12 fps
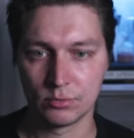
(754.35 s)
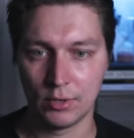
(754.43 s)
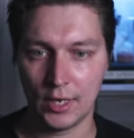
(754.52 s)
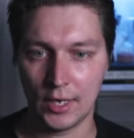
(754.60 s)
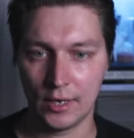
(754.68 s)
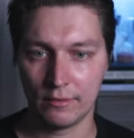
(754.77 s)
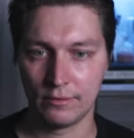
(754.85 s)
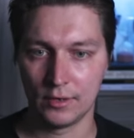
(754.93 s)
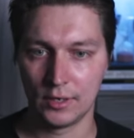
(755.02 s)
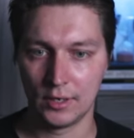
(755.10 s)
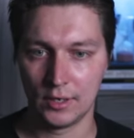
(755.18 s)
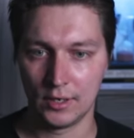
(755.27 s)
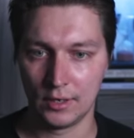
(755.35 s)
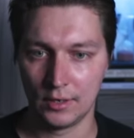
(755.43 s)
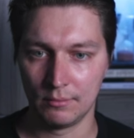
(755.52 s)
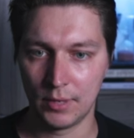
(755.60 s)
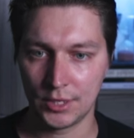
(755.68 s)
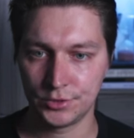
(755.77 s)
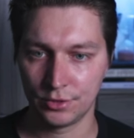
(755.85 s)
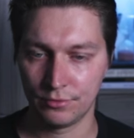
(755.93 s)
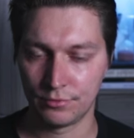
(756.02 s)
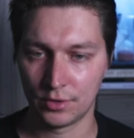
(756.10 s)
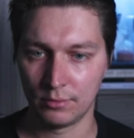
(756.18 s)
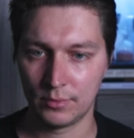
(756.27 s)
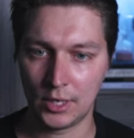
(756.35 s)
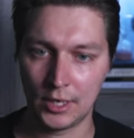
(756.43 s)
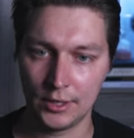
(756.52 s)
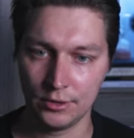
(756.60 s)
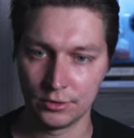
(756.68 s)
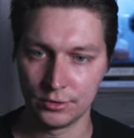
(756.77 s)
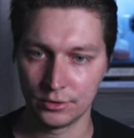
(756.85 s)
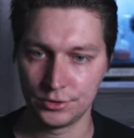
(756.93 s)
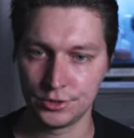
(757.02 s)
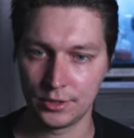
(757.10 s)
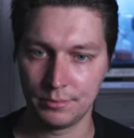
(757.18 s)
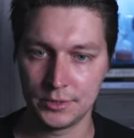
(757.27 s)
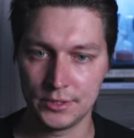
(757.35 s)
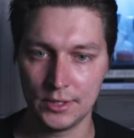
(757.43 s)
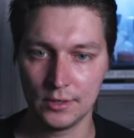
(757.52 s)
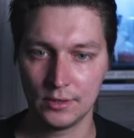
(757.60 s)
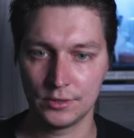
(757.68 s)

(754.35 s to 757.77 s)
we have a bunch of from io.grpc,